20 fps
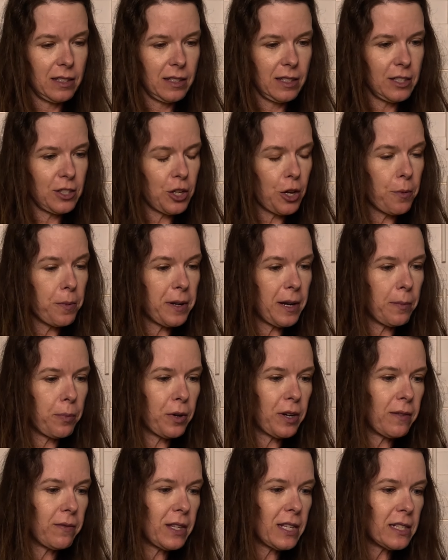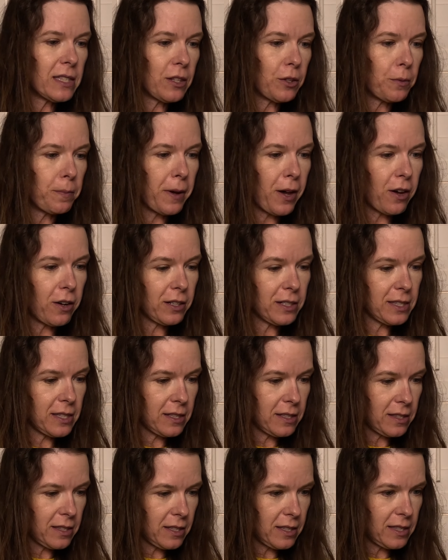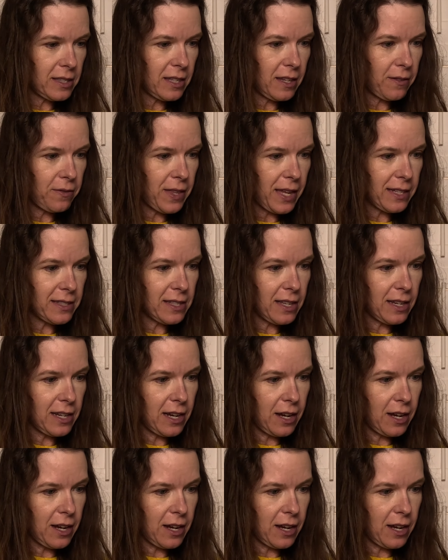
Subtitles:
Let's open up one of these little boxes and see if that's any